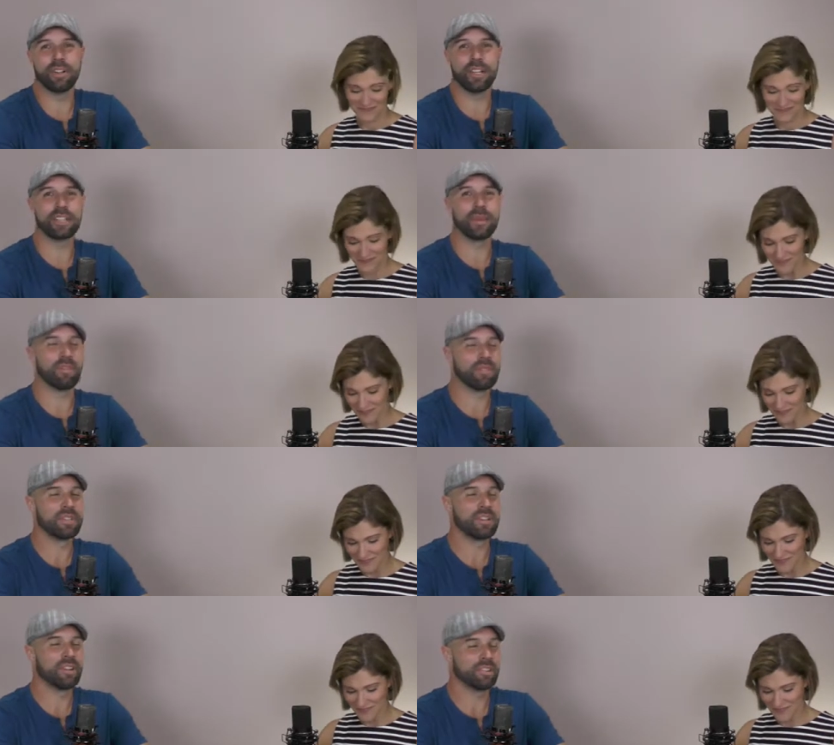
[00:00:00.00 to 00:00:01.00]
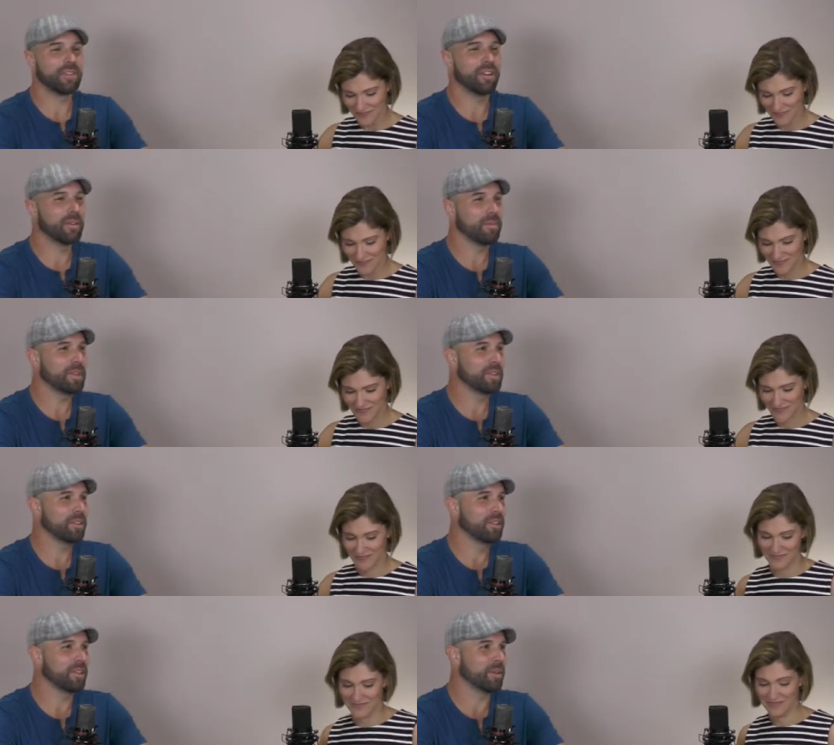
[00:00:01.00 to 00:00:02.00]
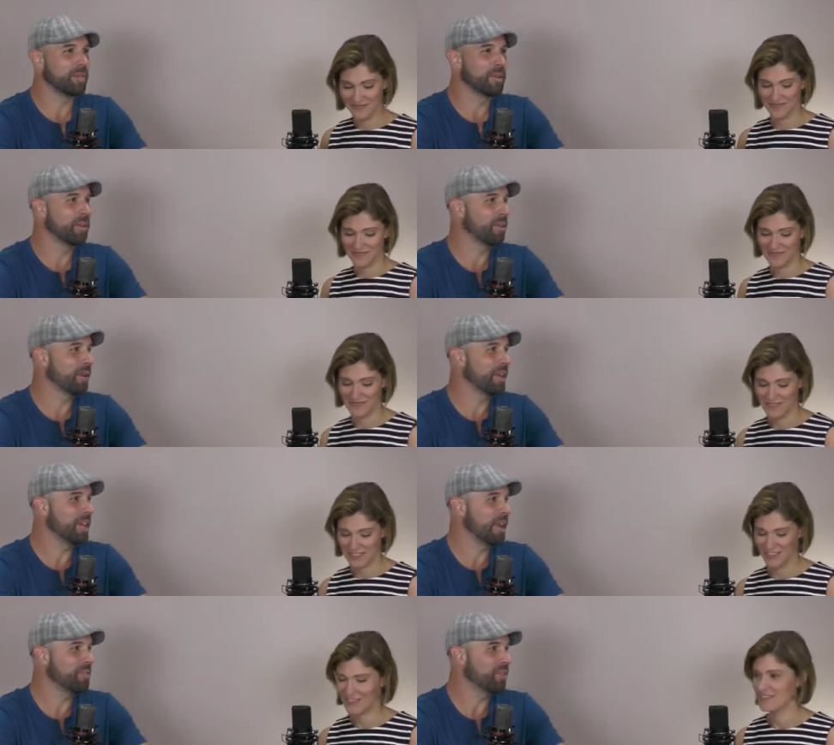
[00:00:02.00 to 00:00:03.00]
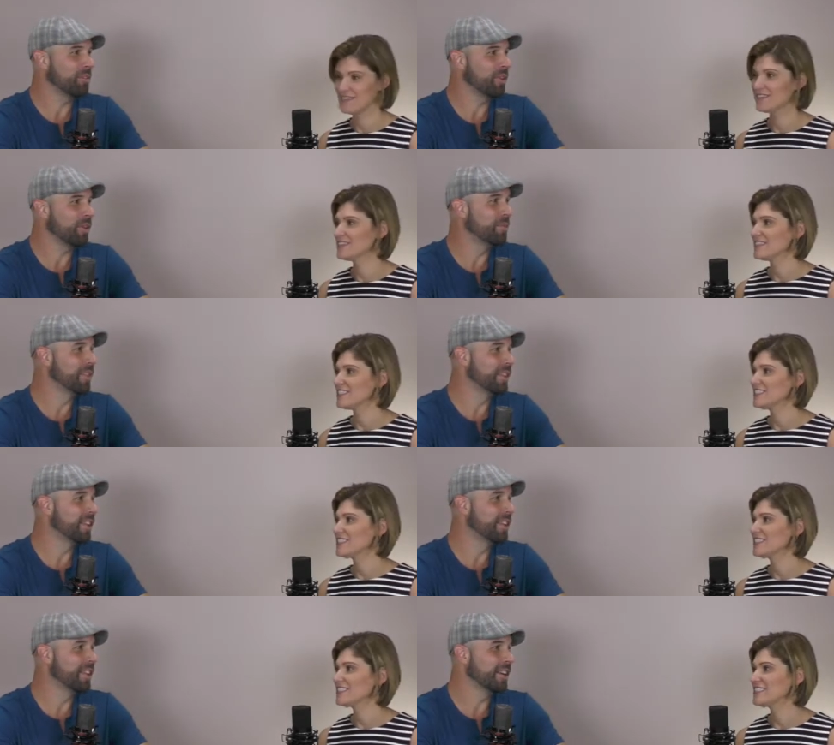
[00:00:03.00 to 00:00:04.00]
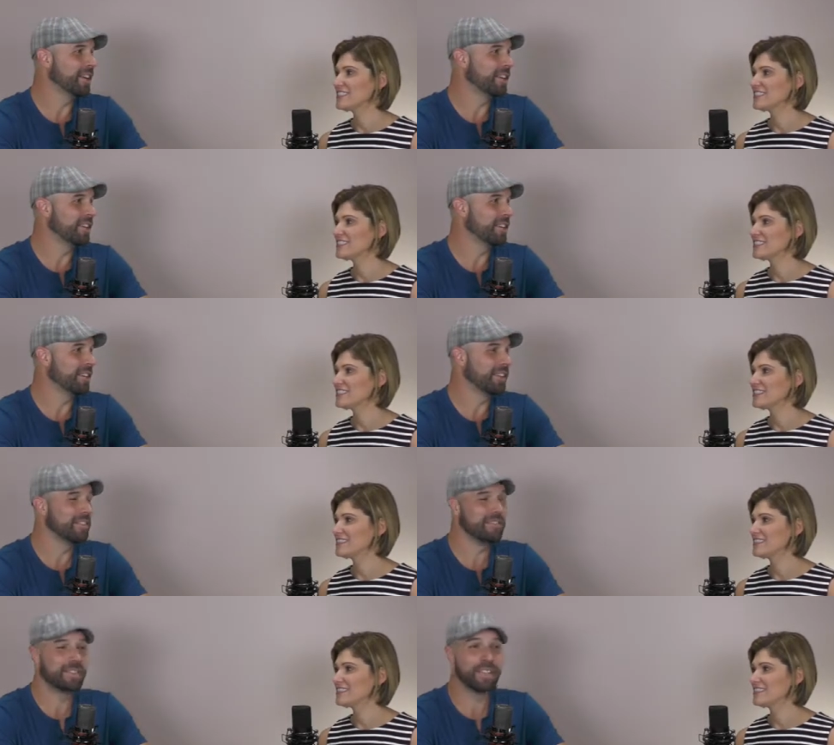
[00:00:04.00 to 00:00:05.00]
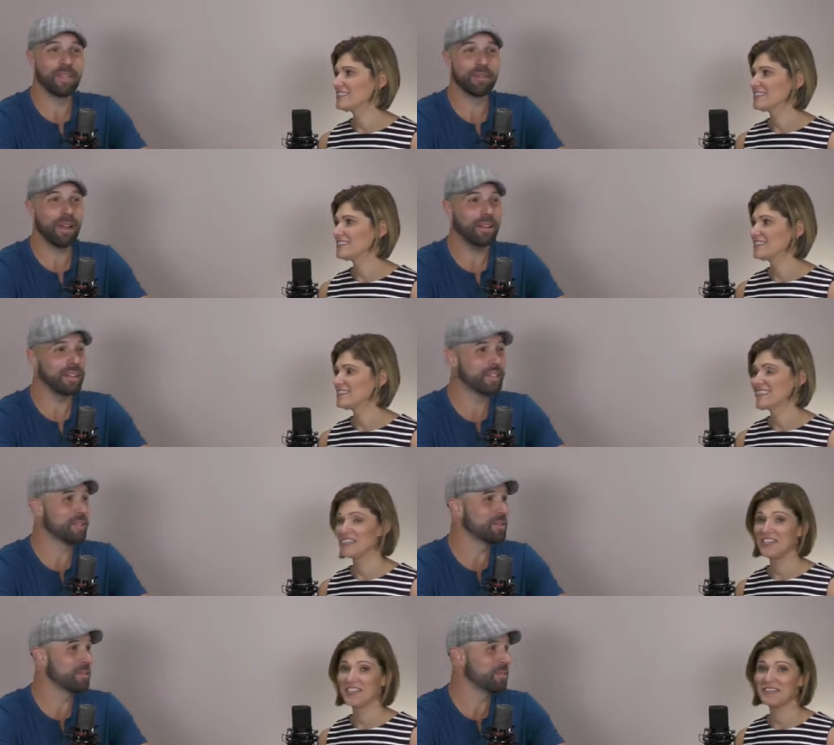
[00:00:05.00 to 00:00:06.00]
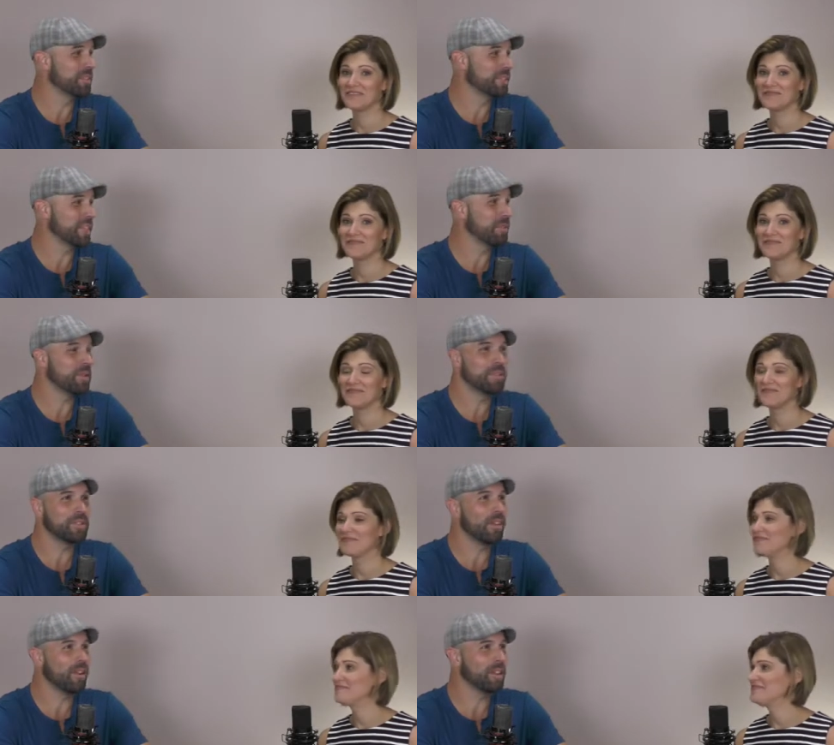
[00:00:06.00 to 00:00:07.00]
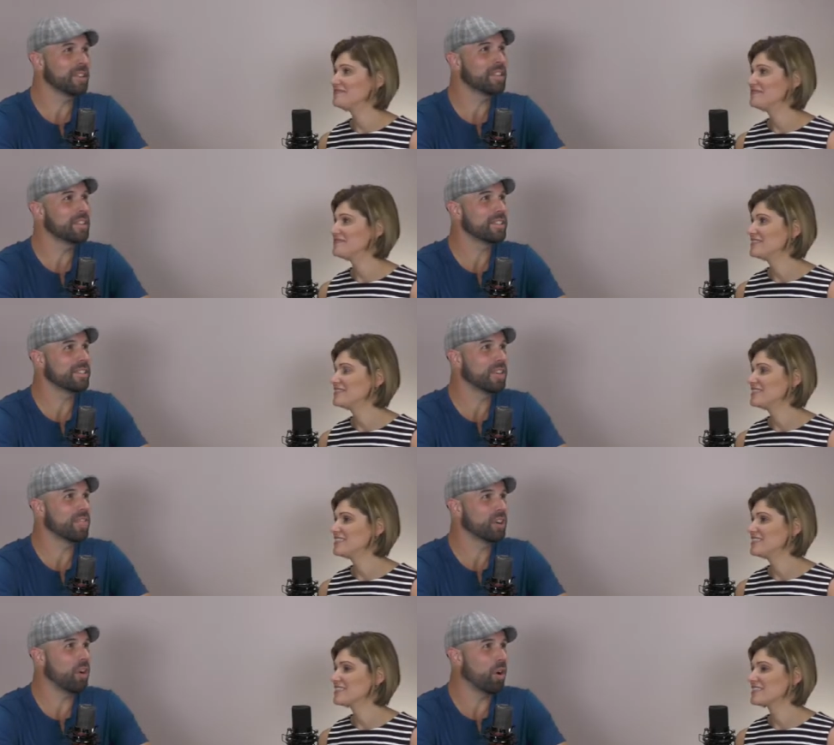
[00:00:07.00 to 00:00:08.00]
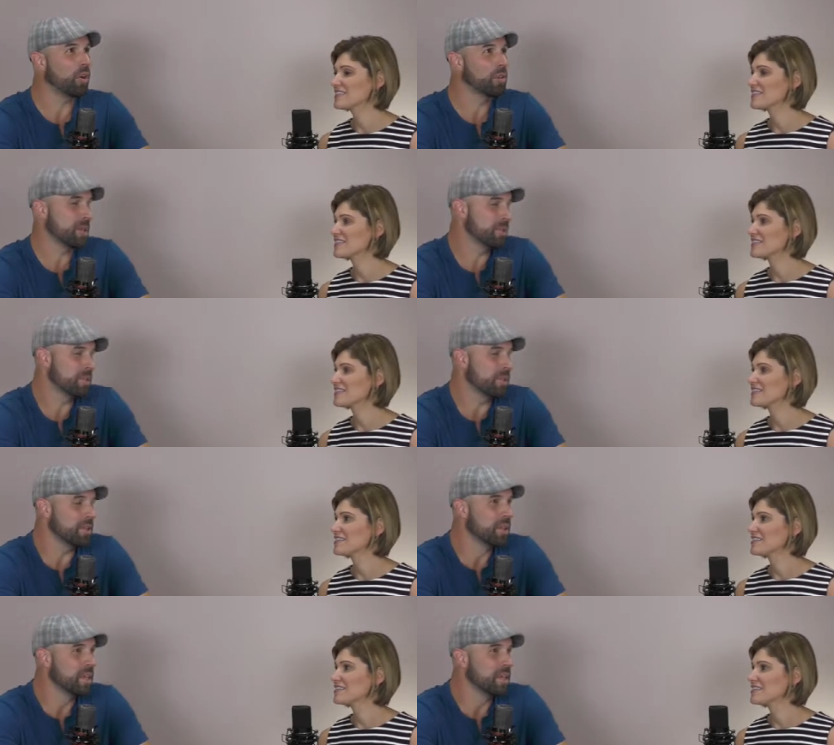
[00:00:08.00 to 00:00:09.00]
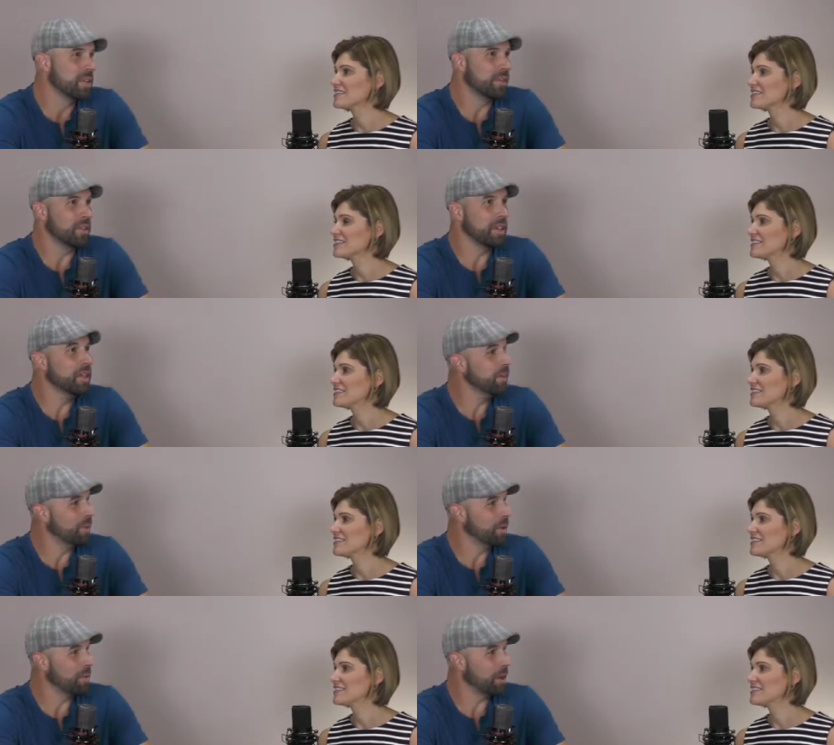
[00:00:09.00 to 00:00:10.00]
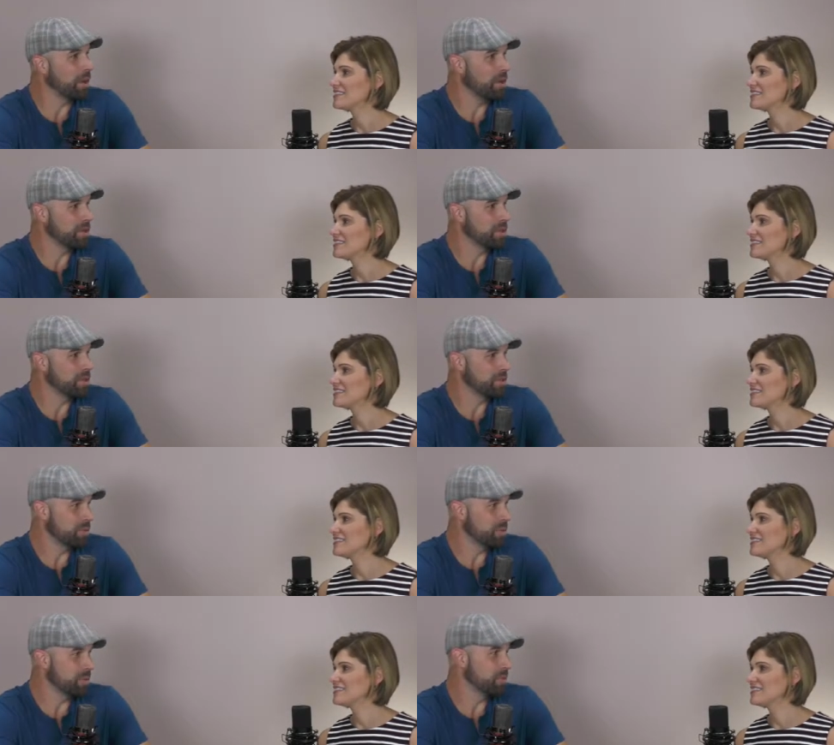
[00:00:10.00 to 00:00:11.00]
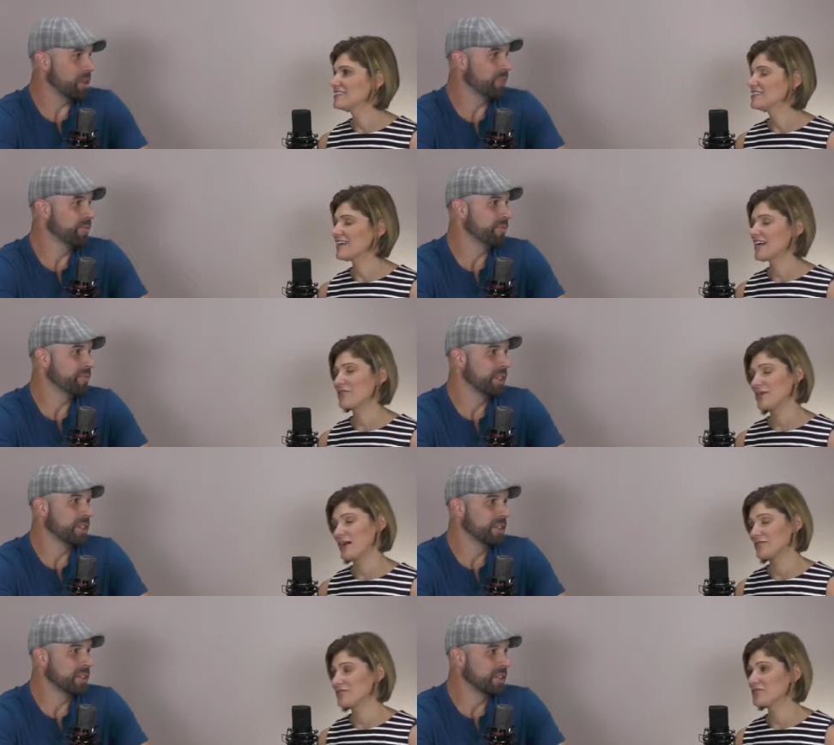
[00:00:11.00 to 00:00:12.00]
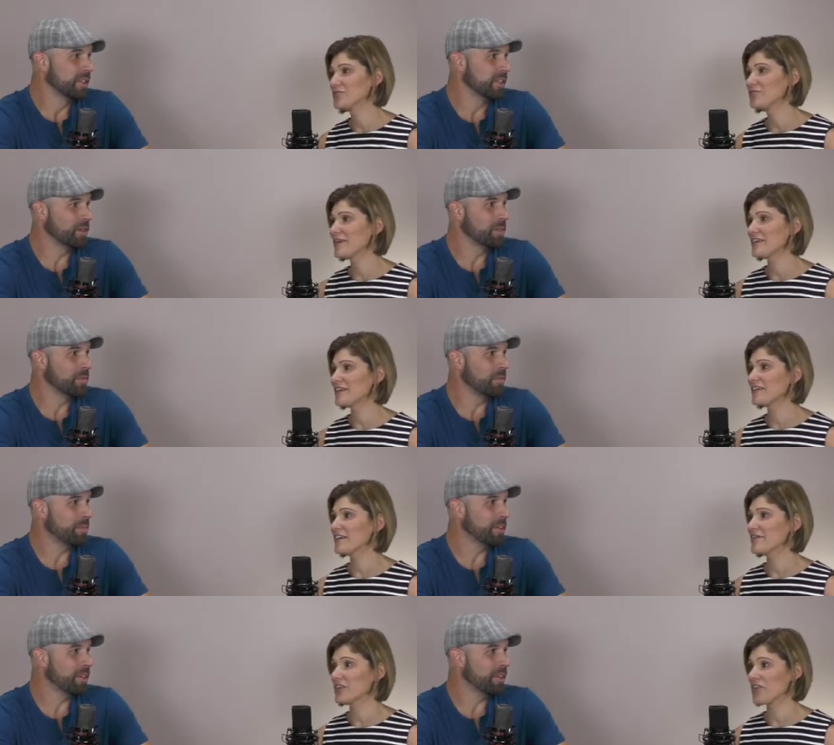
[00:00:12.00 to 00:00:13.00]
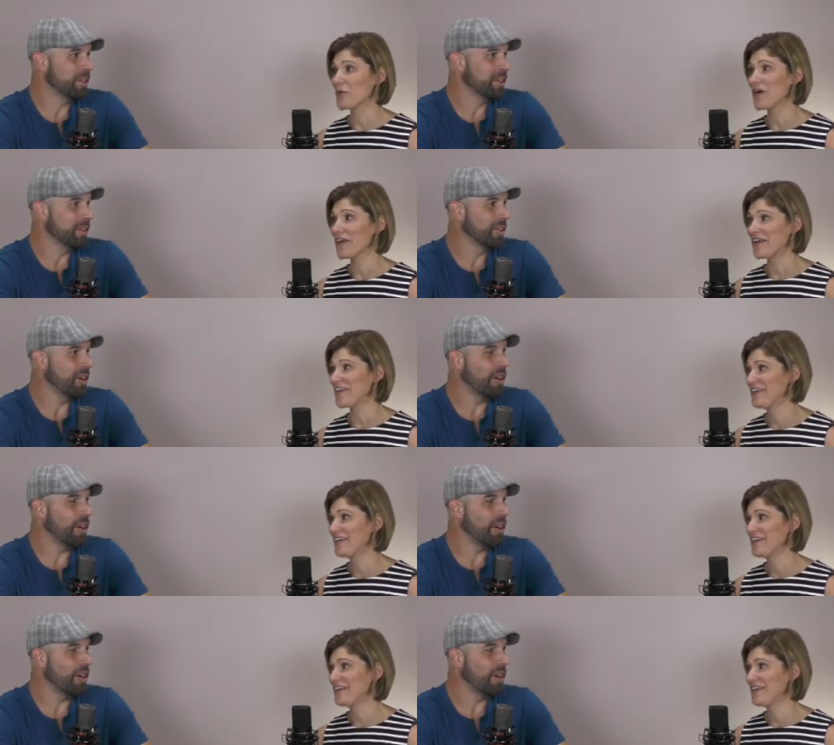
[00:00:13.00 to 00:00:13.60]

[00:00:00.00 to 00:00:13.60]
Speaker 1: next time you visit Australia, make sure you look up their great camel farm, and they uh, they send them out. They send All them right. to the Middle East. That's so bizarre. Like, they just think of a cargo ship because you you're only getting them there by cargo ship for the most part. I, I would assume. Load I can't think of another way.